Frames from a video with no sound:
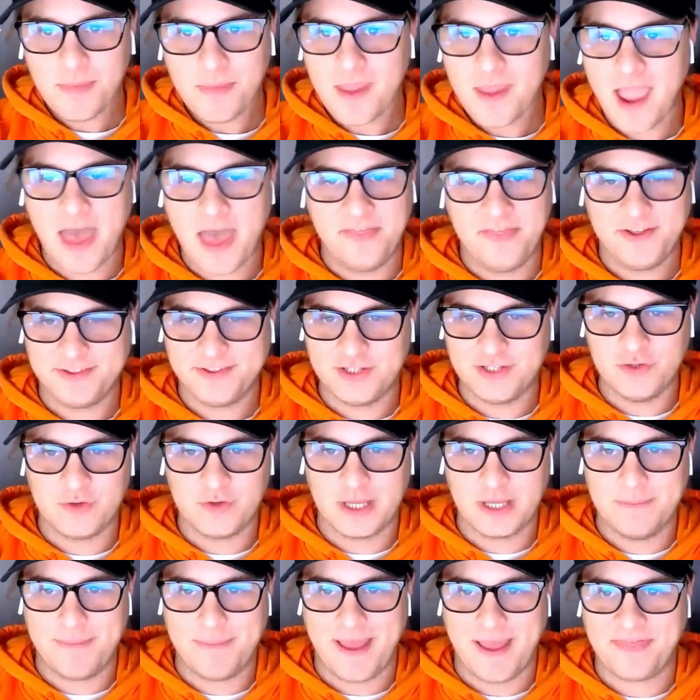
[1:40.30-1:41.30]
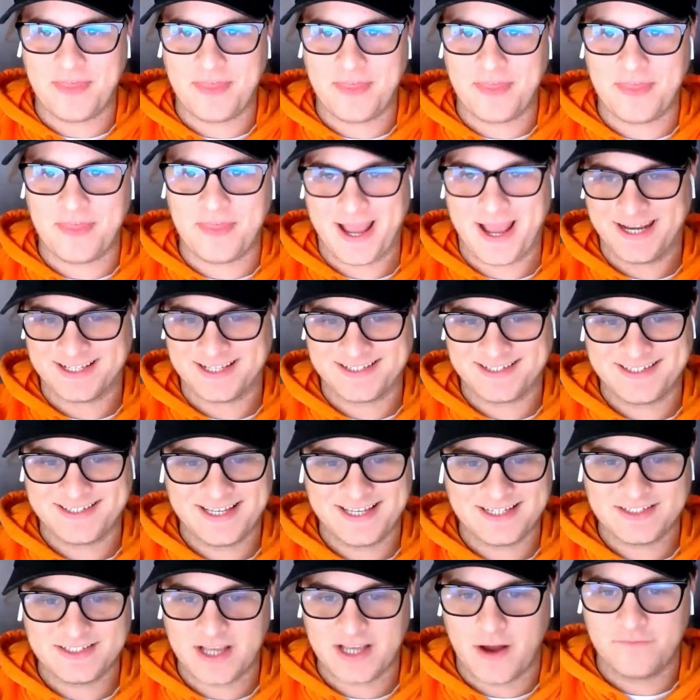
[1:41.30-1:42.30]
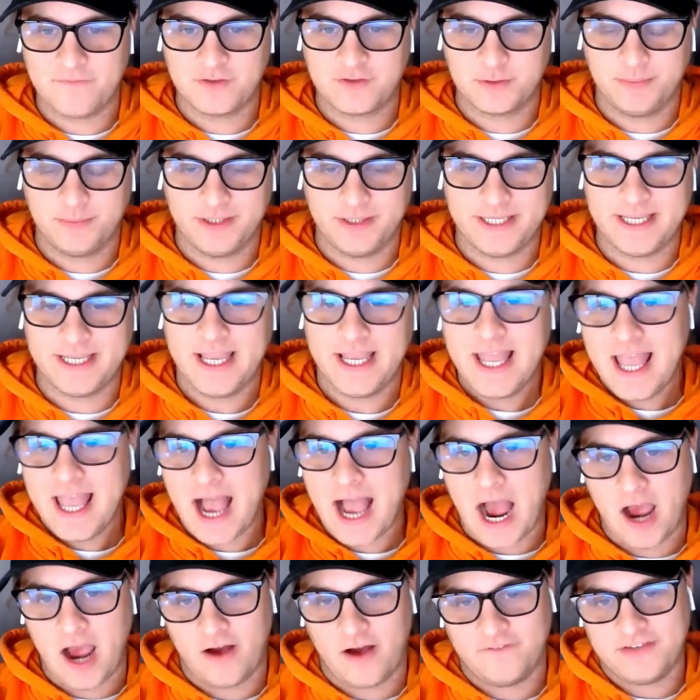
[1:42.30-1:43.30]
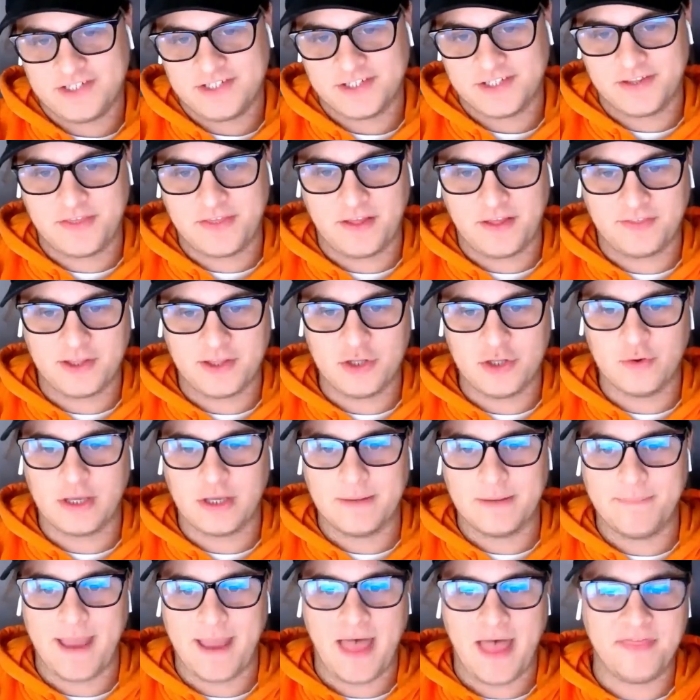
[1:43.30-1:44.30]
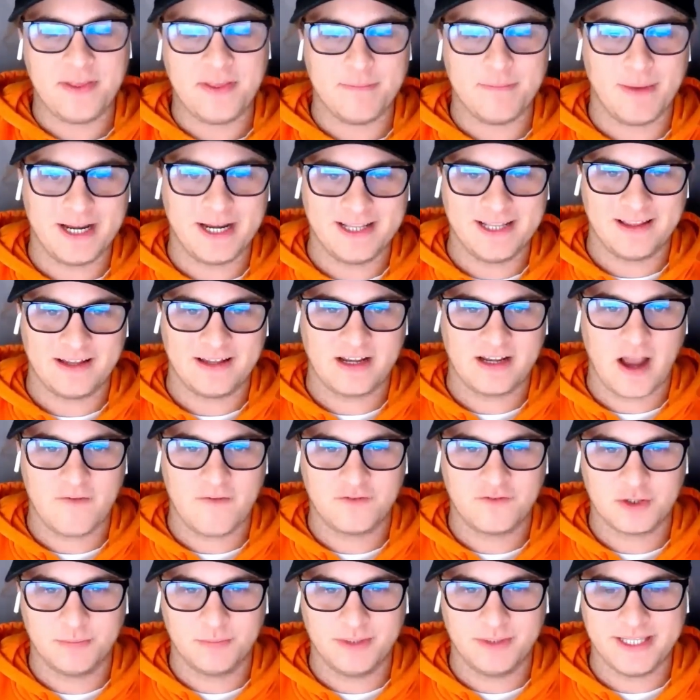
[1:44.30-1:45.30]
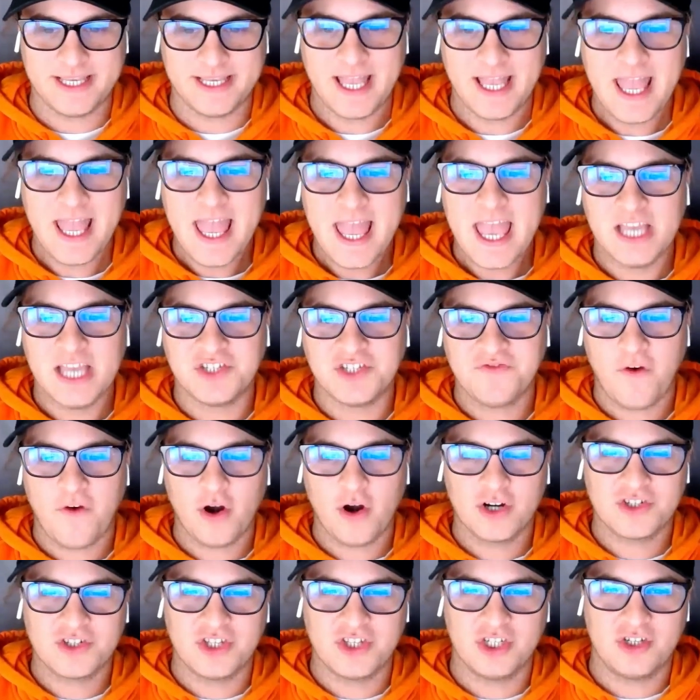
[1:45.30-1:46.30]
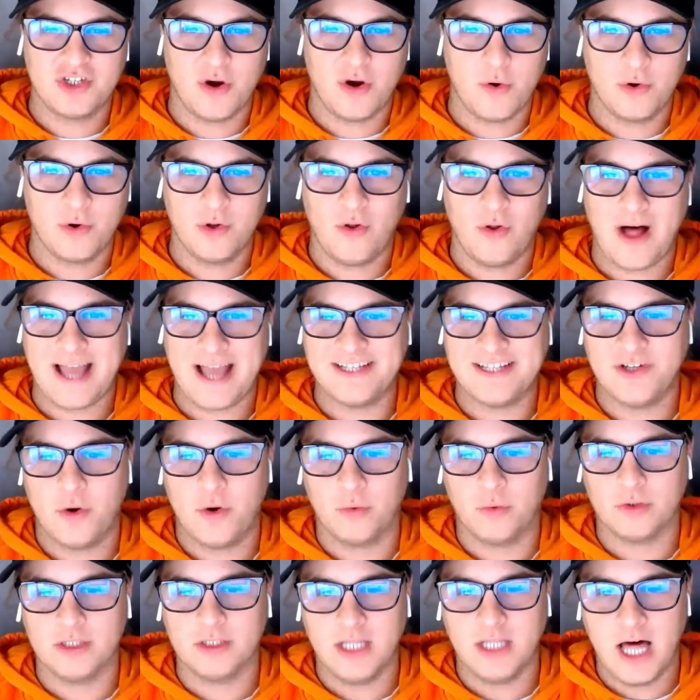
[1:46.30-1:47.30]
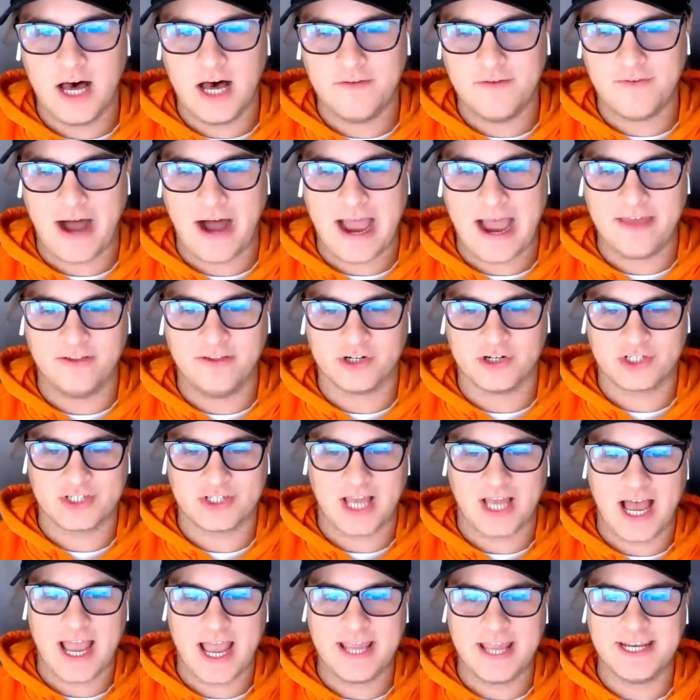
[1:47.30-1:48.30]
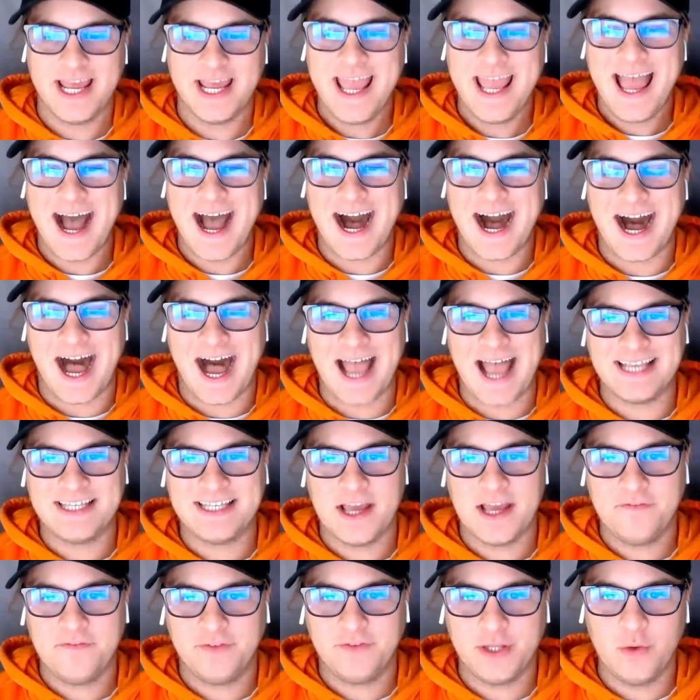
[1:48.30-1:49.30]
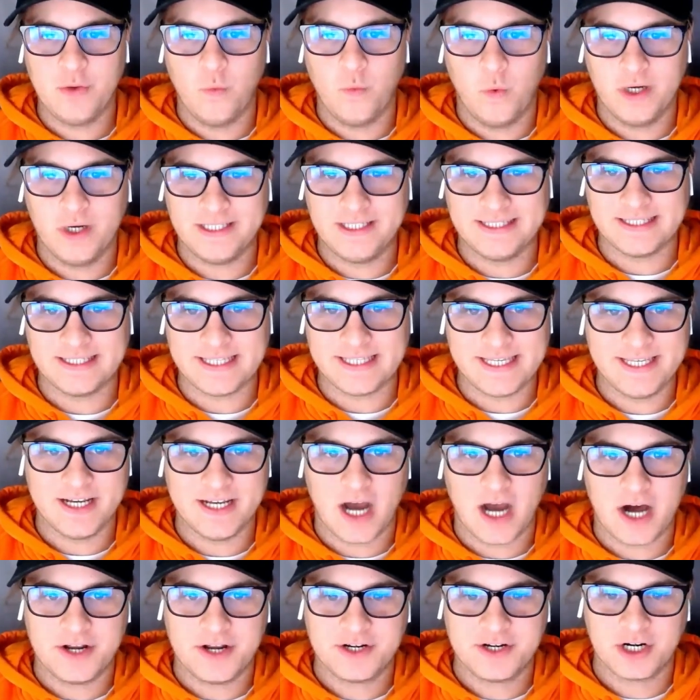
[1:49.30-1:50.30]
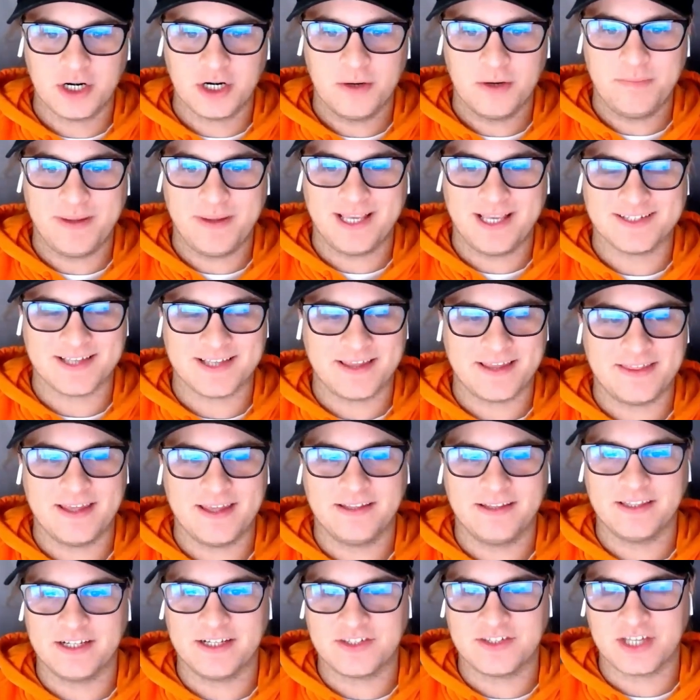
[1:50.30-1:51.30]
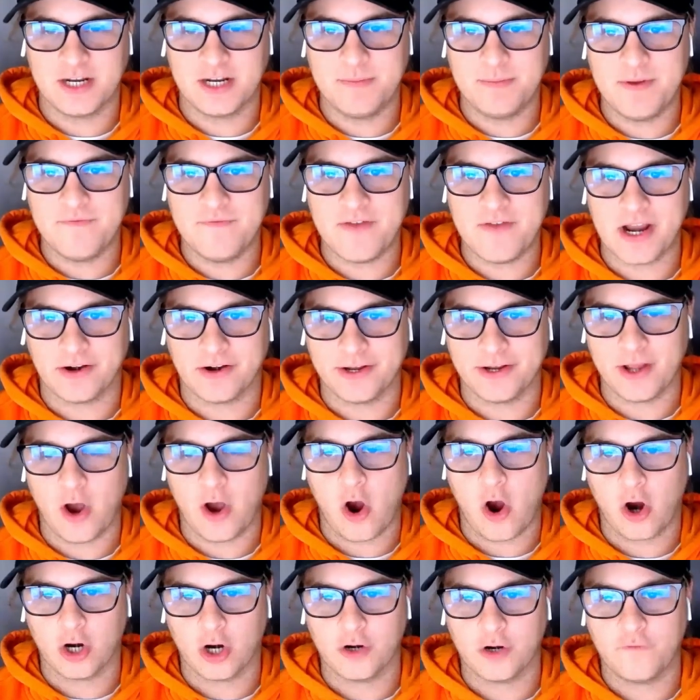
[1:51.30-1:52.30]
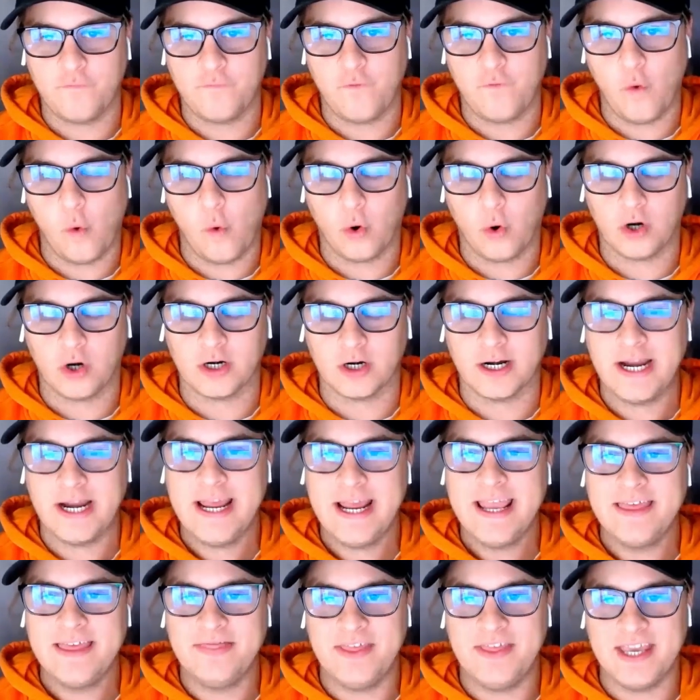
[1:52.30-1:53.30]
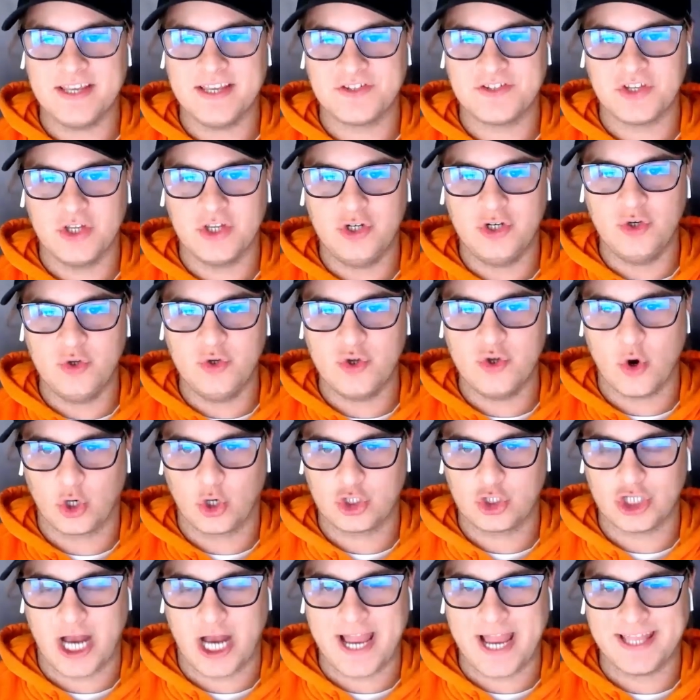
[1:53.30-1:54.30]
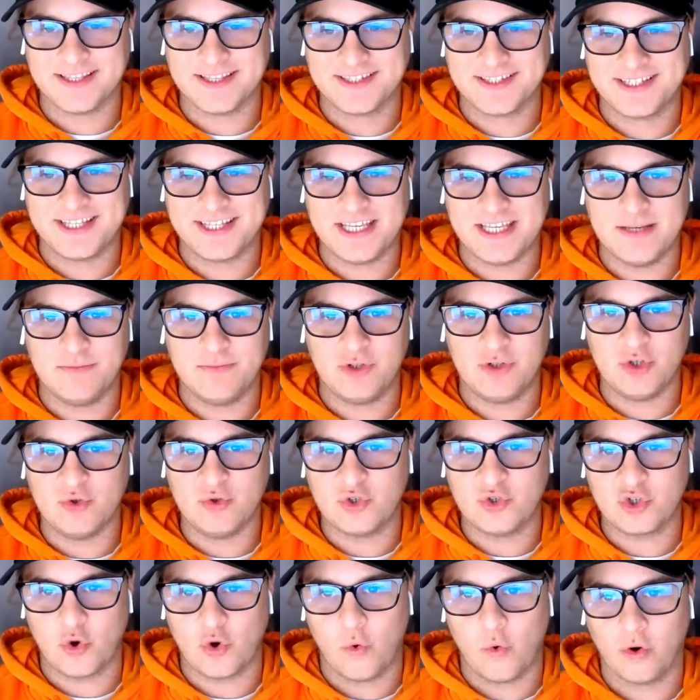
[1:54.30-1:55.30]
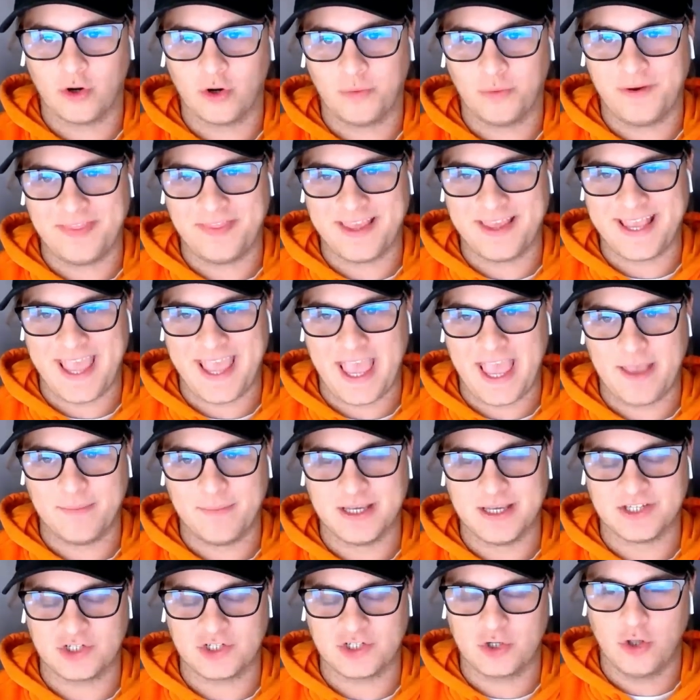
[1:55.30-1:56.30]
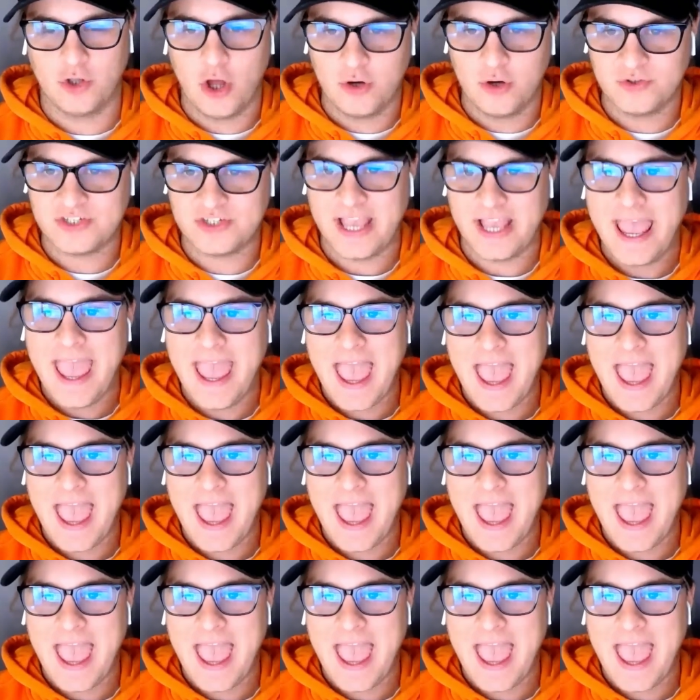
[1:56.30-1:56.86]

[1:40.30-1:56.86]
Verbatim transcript: I think that you can bet them minus six comfortably. I obviously think that you can bet the money line comfortably. As far as the total, I don't love either side. Uh, I definitely would lean under because I think that it's going to be very hard for this New York Giants team to score when the game is close.